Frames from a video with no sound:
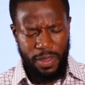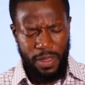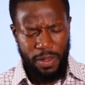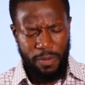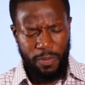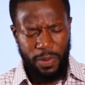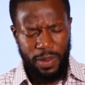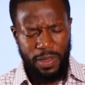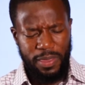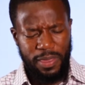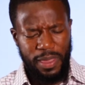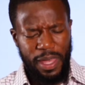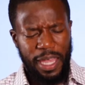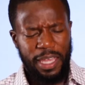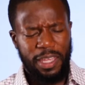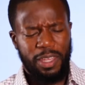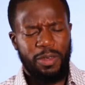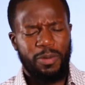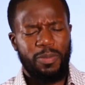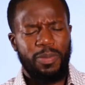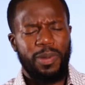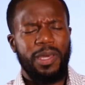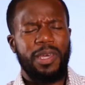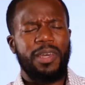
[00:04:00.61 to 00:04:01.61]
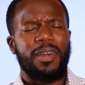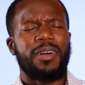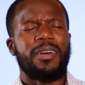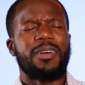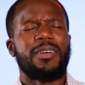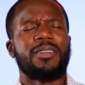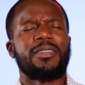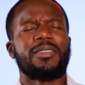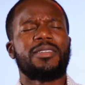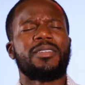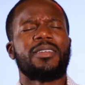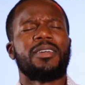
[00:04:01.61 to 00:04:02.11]
and we thank you
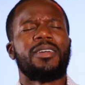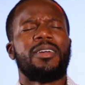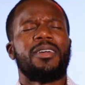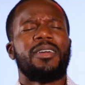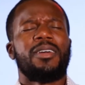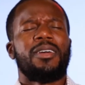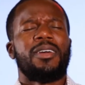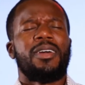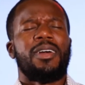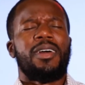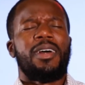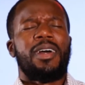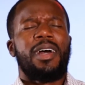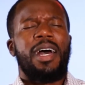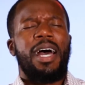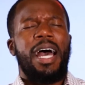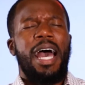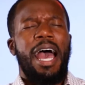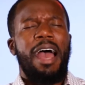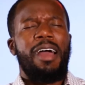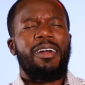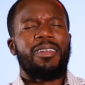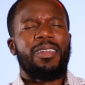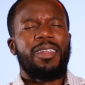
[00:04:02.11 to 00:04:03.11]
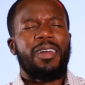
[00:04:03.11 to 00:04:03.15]
because our